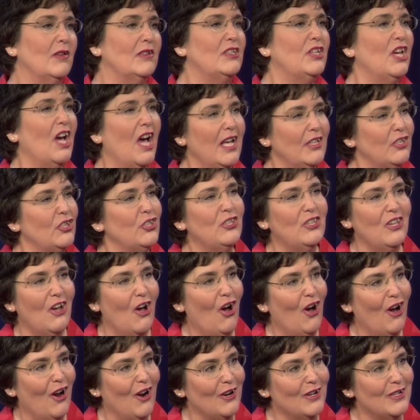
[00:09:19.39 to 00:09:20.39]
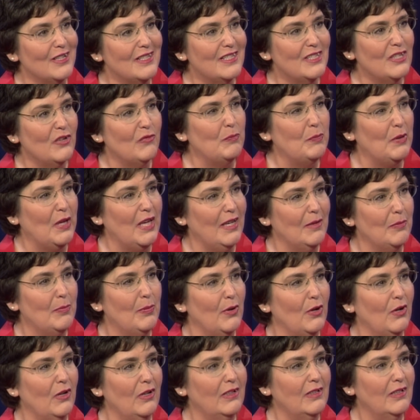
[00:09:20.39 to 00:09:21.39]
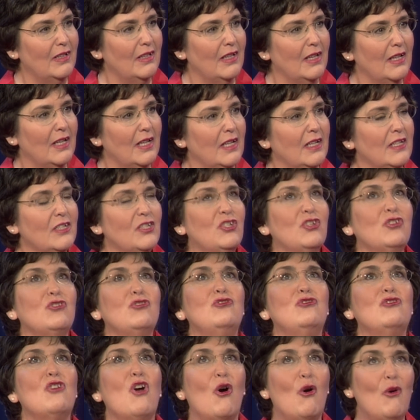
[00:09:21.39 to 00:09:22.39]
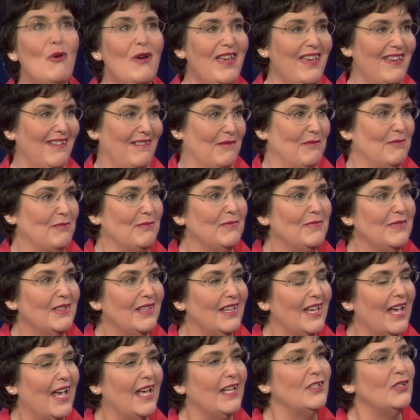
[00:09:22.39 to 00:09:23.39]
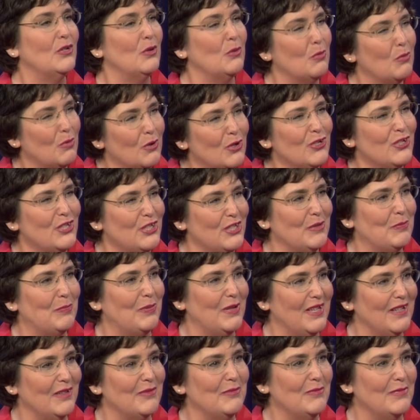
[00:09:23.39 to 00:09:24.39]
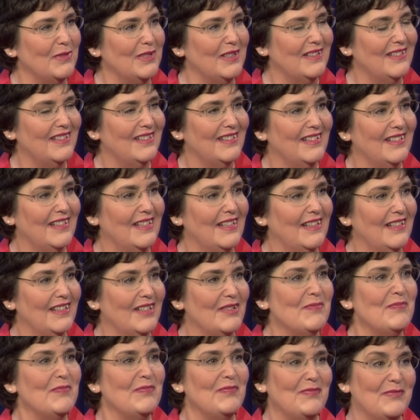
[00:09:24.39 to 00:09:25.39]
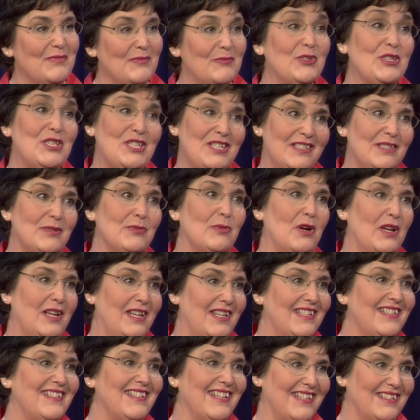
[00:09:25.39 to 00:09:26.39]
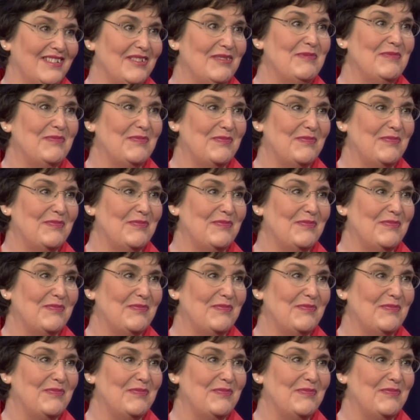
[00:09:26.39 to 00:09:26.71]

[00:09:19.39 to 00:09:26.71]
touch the hearts of people, to know him and to worship him. Which is what he did.